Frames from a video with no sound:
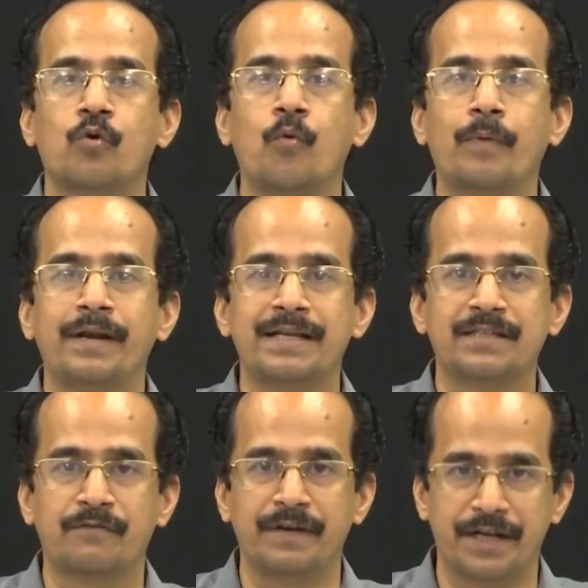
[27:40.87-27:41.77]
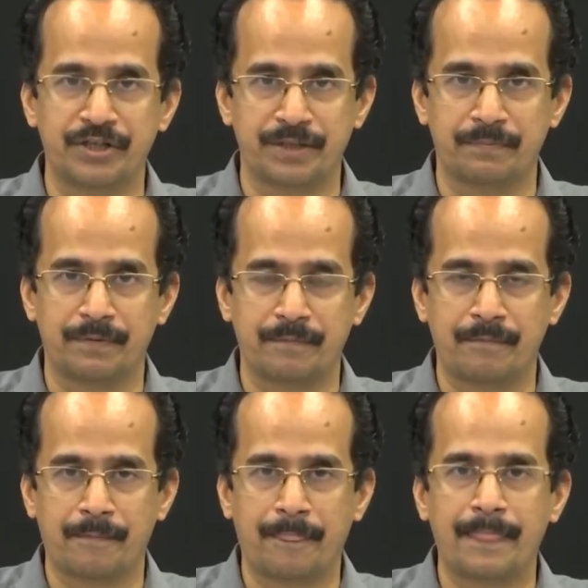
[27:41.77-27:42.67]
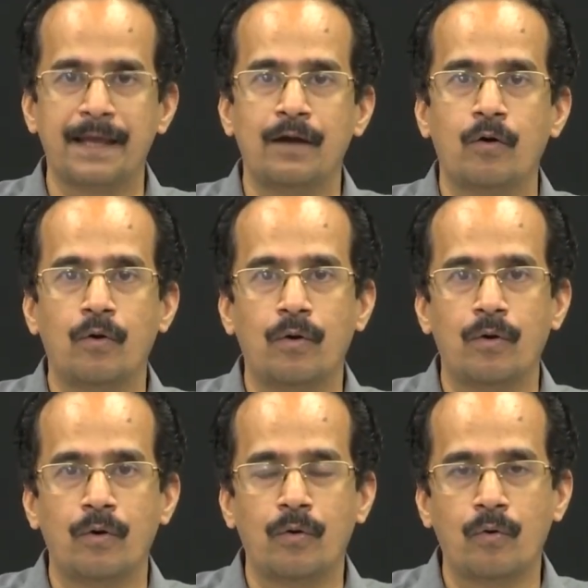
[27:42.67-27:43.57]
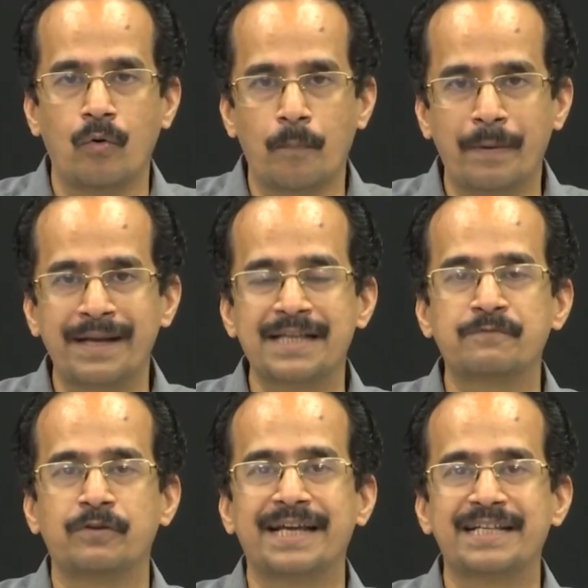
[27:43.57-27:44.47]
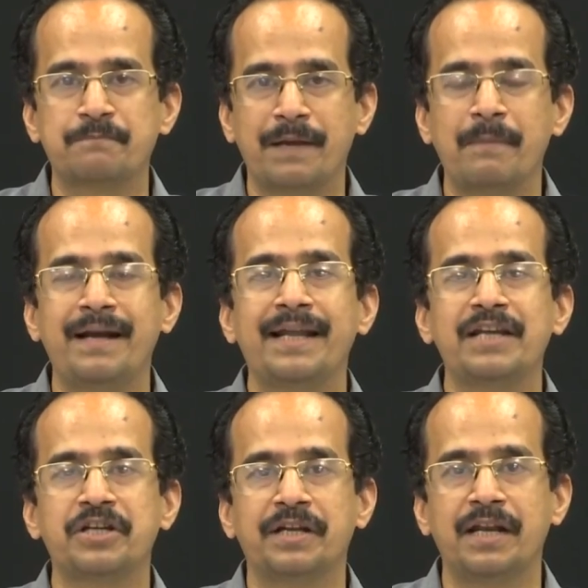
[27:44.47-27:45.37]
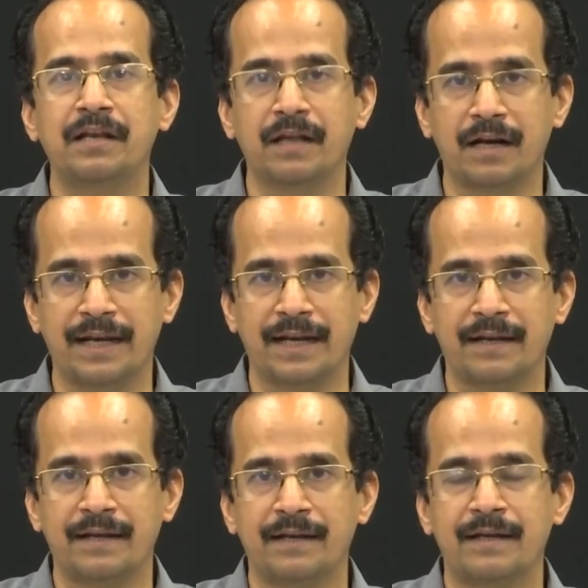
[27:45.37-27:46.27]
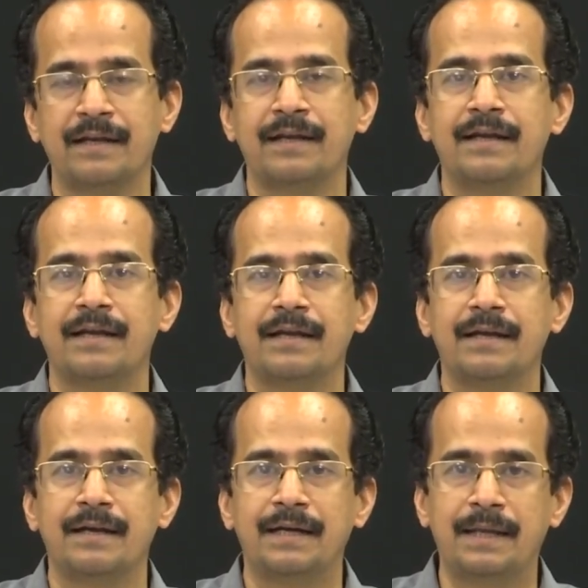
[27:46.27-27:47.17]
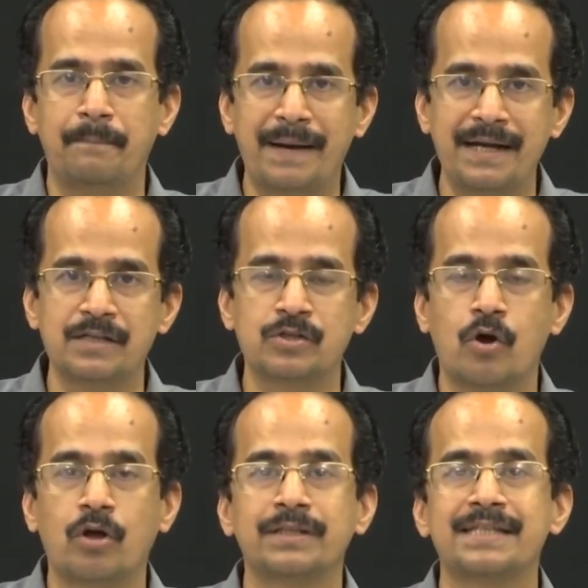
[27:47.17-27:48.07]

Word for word: If people feel safe to point out what is working and not working in the team setting,